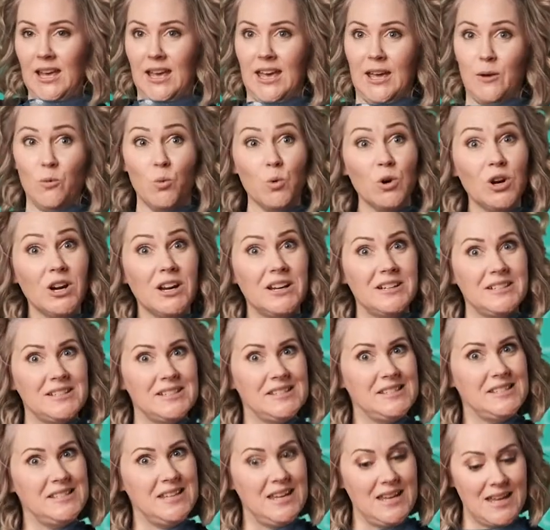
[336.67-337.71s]
and we're going to
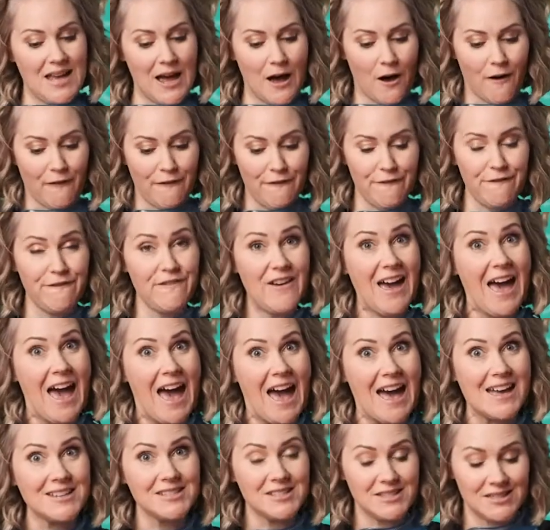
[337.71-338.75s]
see how
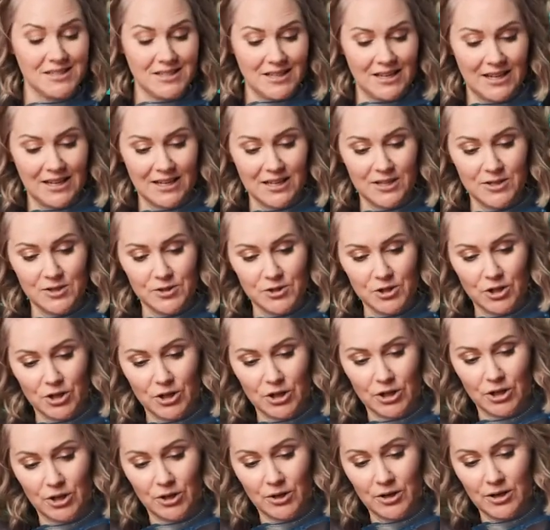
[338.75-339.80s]
fast it can
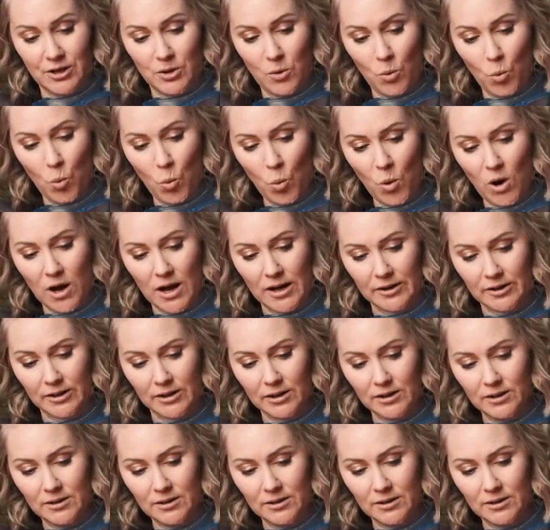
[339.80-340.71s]
turn water